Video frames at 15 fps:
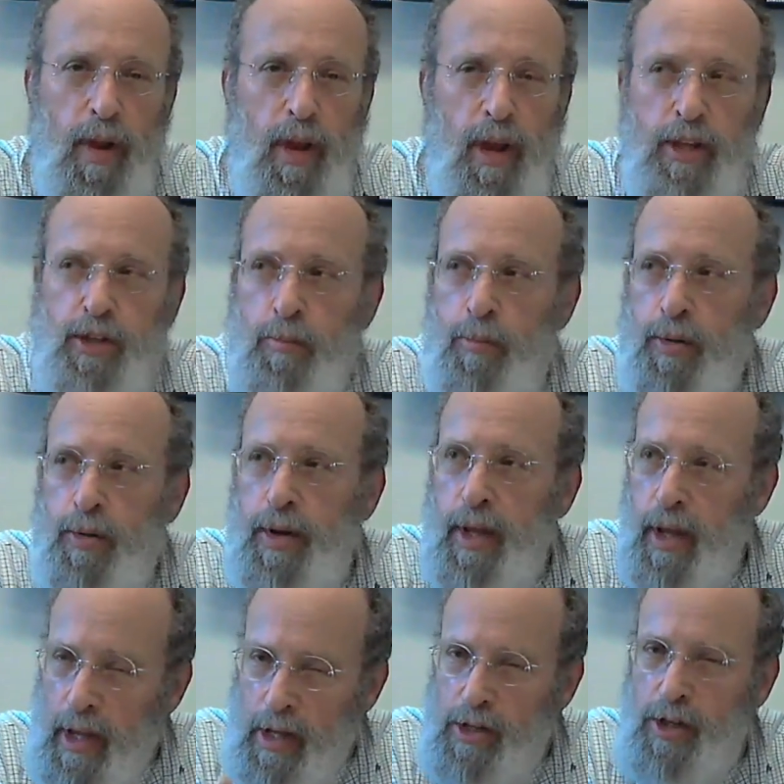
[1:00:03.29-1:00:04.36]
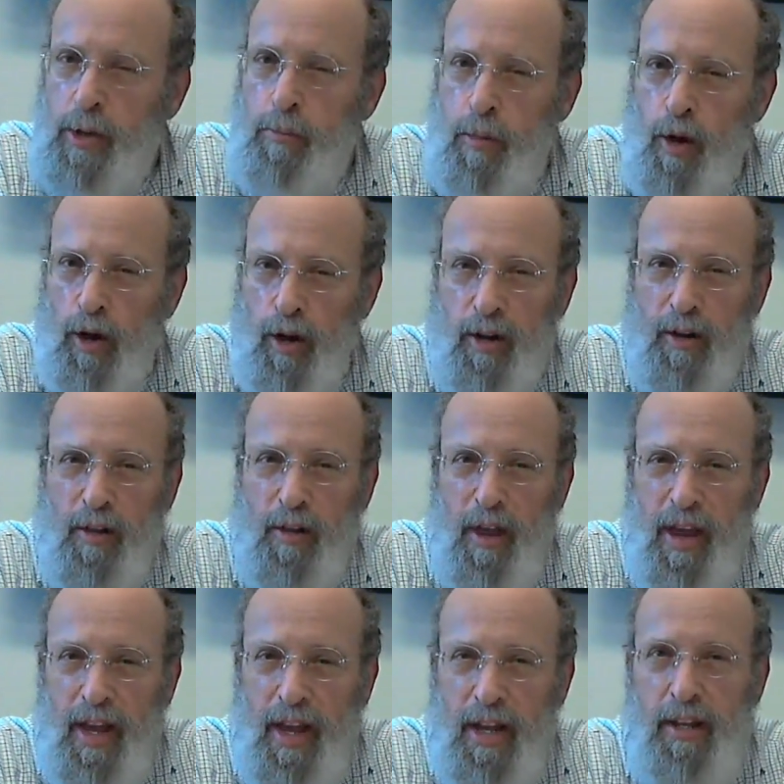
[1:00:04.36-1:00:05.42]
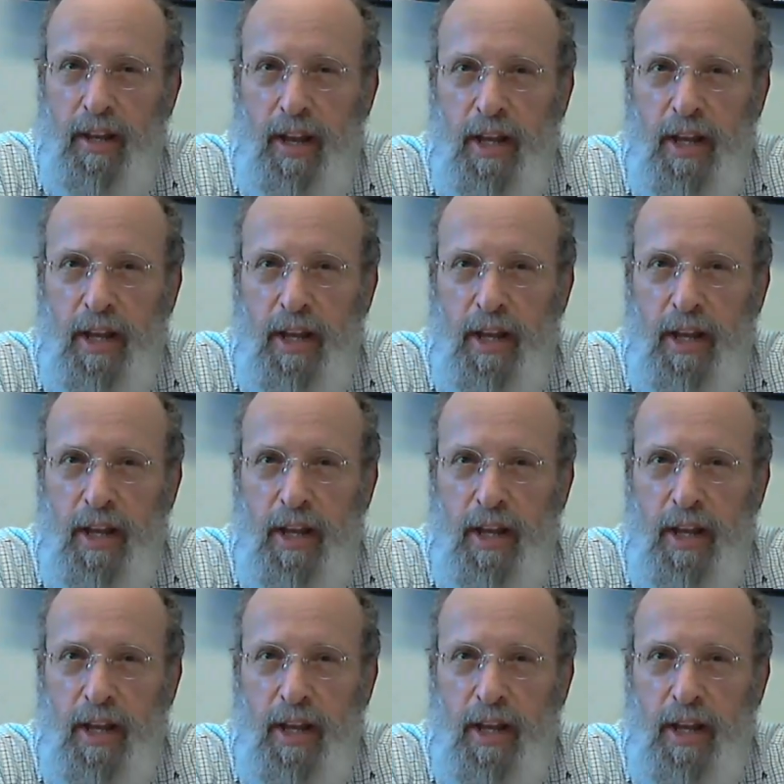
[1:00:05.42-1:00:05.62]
It's a pretty easy book in